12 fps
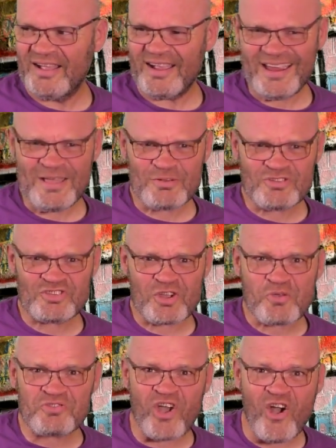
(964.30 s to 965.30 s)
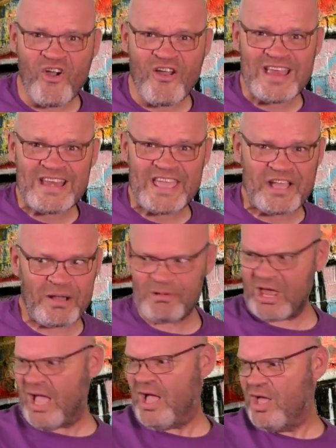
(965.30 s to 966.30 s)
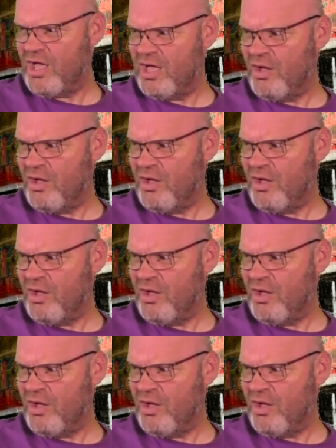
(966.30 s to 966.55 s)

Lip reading: And he was so tiny. I'm like,